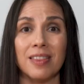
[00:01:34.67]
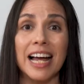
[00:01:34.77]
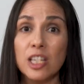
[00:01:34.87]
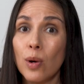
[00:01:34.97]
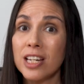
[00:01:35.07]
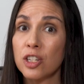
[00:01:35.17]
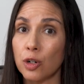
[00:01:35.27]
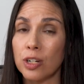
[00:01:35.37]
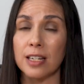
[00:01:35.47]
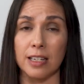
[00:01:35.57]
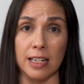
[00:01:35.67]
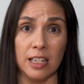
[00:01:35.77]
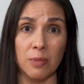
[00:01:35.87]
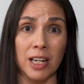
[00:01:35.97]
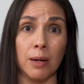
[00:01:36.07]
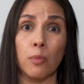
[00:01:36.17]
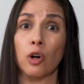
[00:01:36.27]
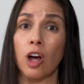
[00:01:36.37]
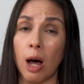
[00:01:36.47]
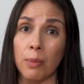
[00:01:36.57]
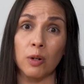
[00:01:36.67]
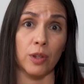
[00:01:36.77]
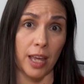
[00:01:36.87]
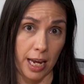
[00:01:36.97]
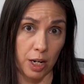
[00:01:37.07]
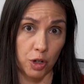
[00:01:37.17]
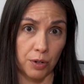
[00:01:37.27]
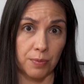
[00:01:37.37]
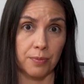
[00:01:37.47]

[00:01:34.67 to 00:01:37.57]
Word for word: That's why certain diseases become more common with age.